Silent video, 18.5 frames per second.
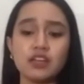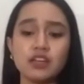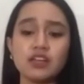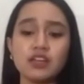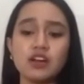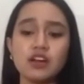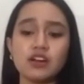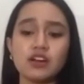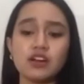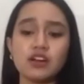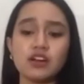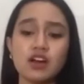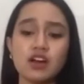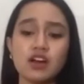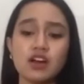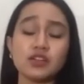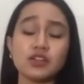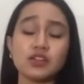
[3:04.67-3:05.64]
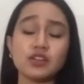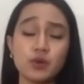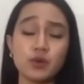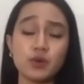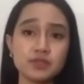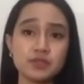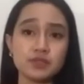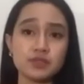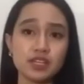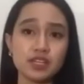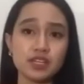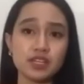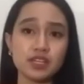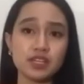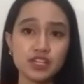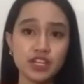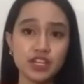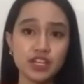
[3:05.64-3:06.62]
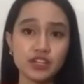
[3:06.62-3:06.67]
are not equipped in
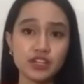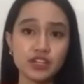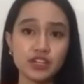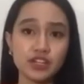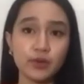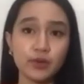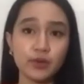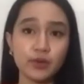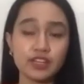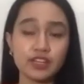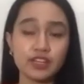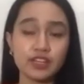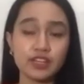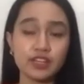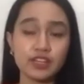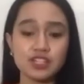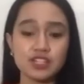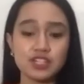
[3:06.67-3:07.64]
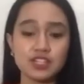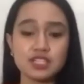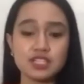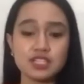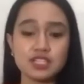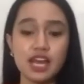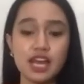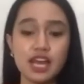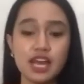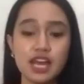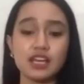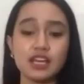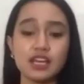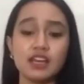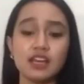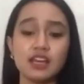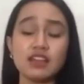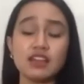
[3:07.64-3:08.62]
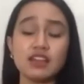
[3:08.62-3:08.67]
general with gadgets that
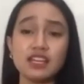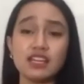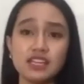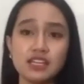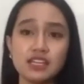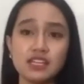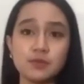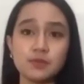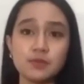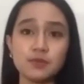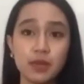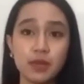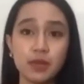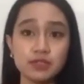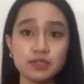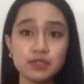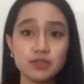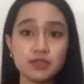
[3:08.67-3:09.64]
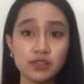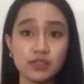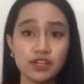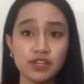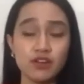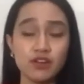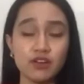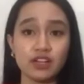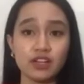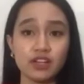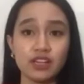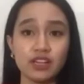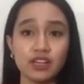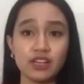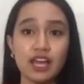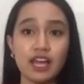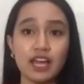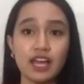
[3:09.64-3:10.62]
they need to be able to learn online.